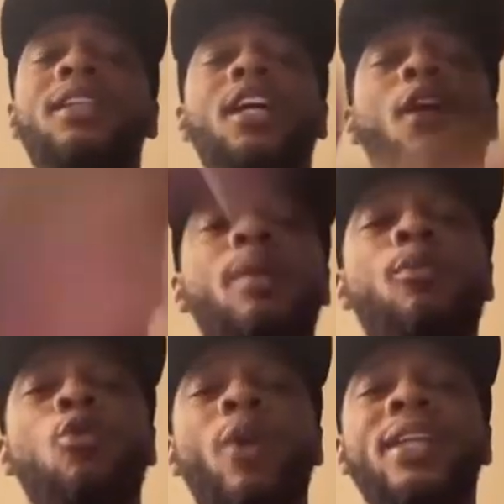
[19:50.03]
there are
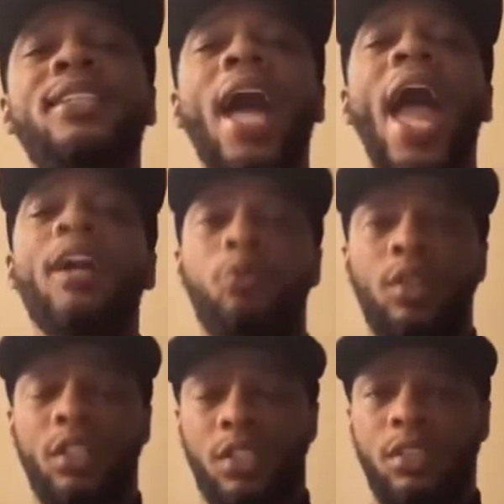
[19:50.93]
people who interact
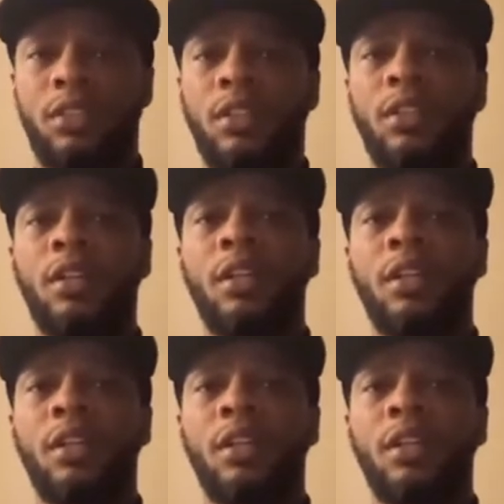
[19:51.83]
with us.